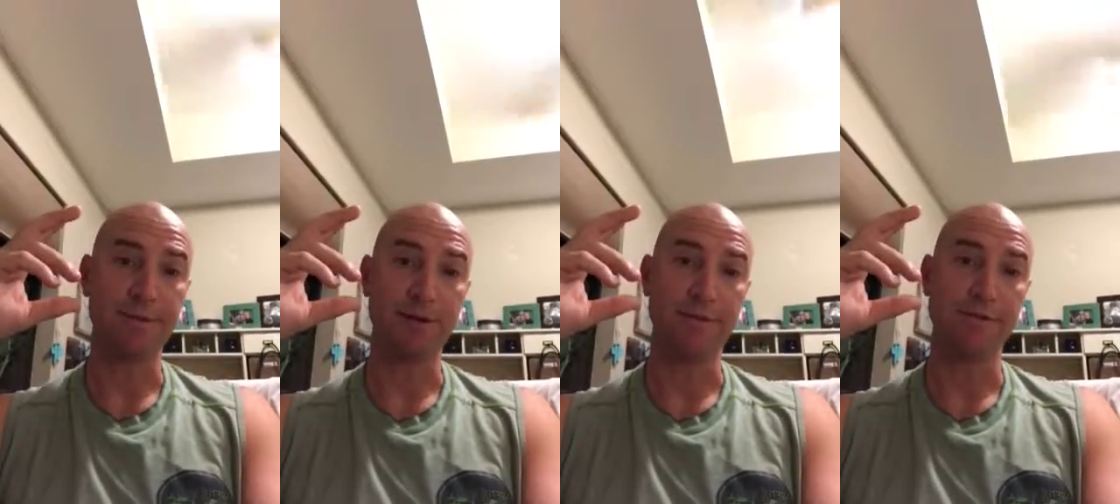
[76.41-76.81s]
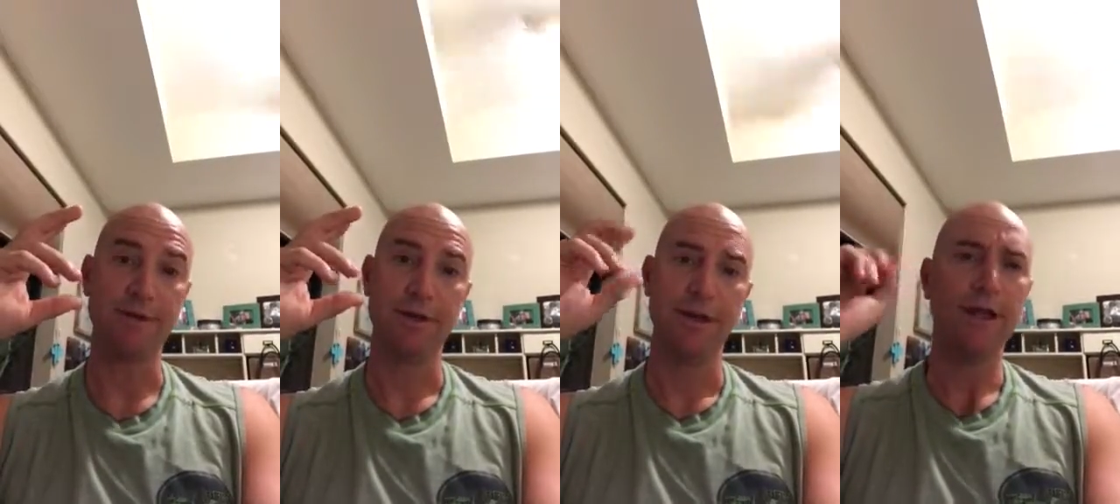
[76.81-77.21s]

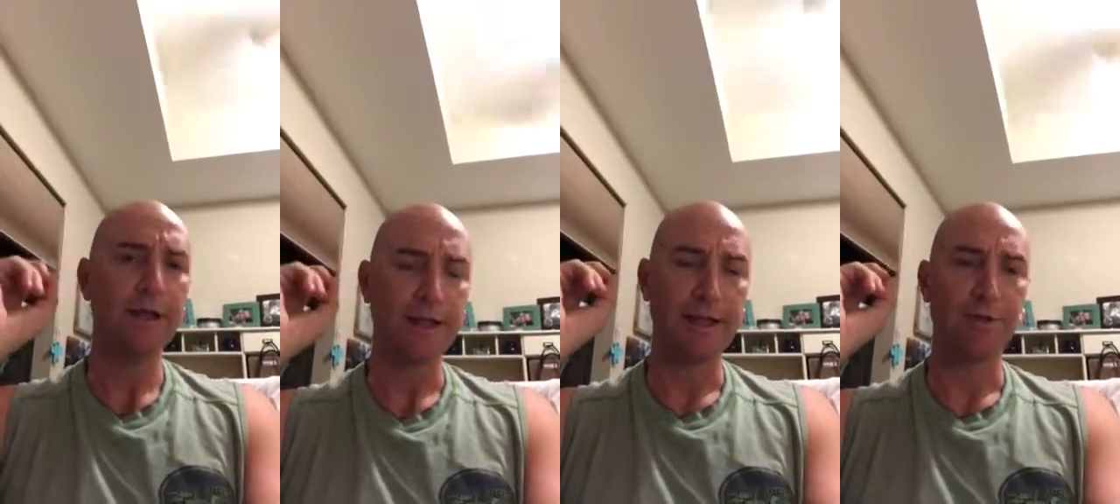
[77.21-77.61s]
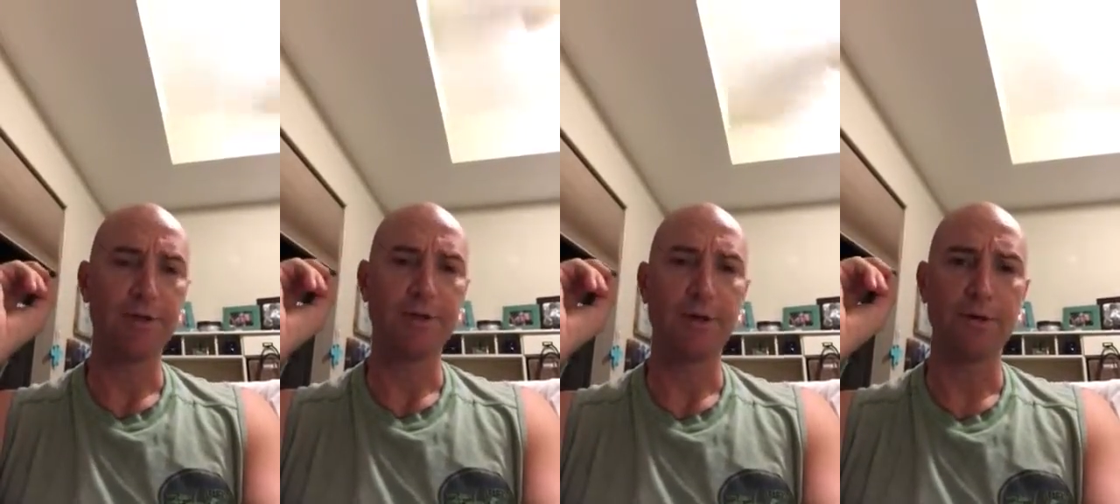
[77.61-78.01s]
themselves. Like they
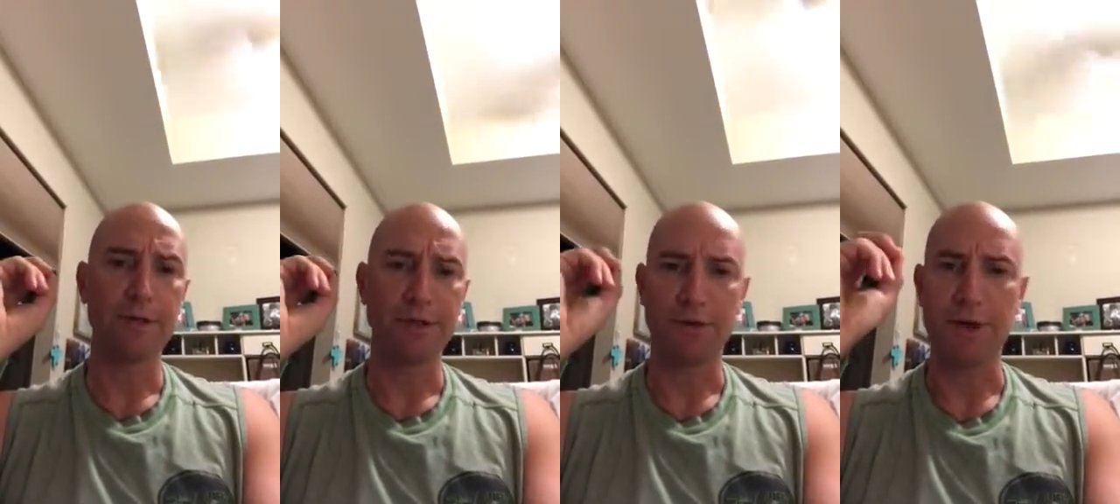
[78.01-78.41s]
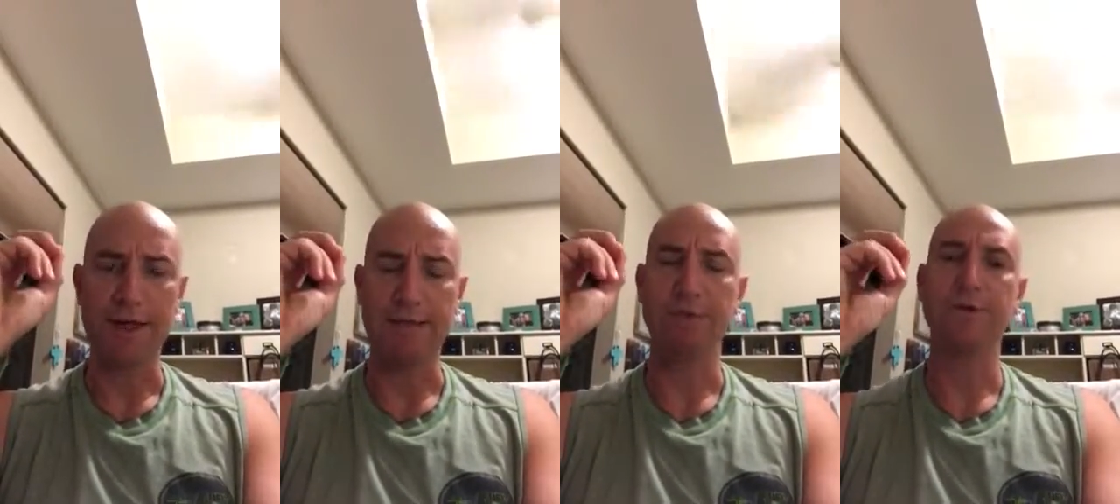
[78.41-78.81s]
won't totally
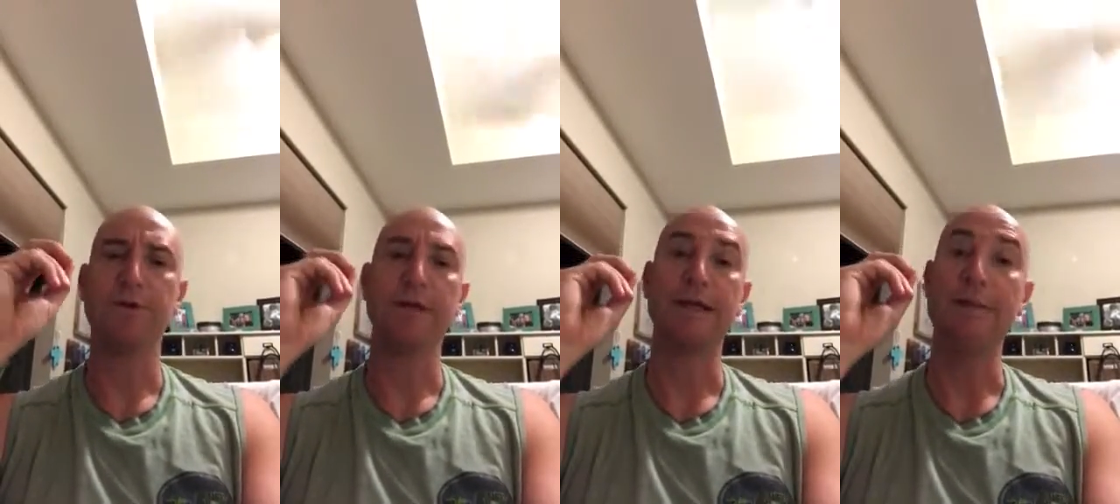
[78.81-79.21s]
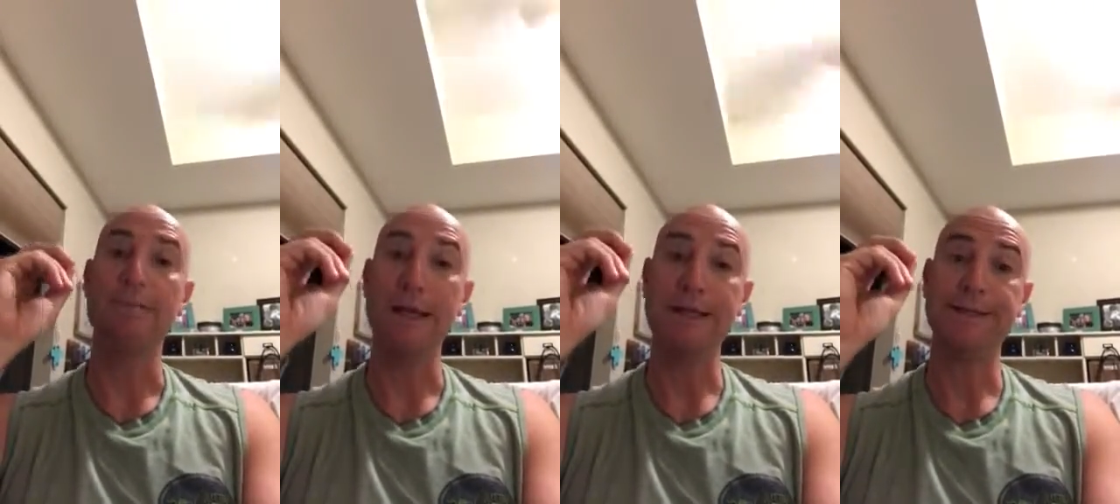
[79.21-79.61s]
try. They won't totally
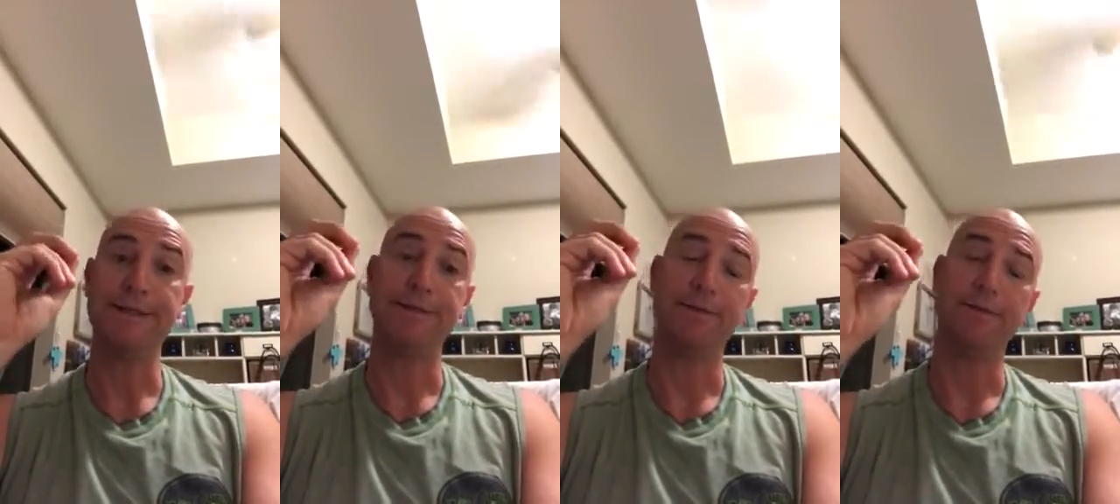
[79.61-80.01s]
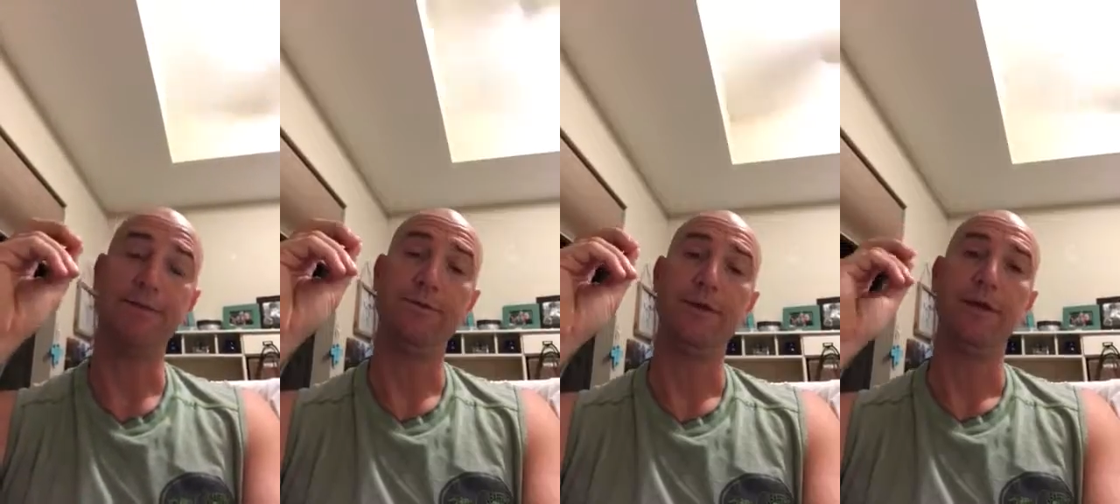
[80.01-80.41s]
commit
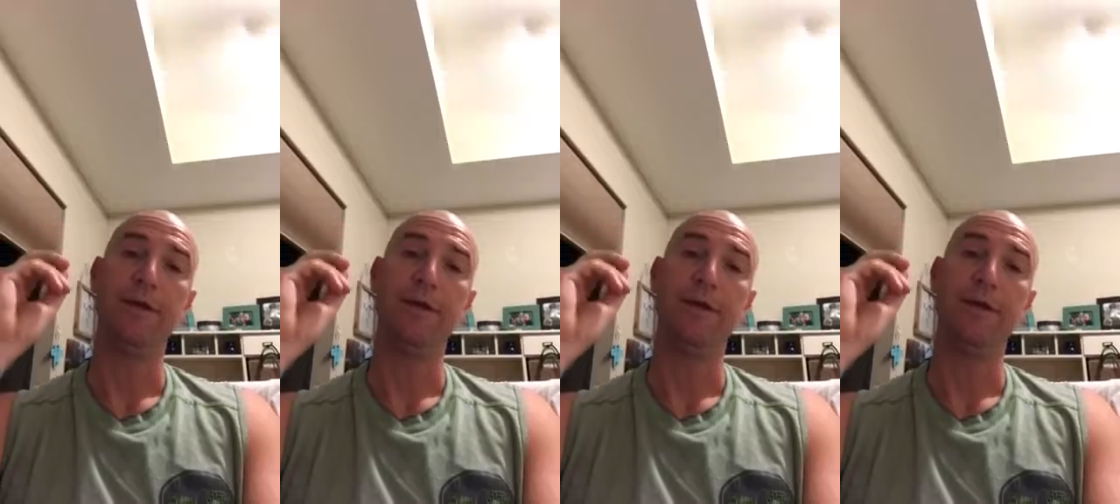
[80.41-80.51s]
to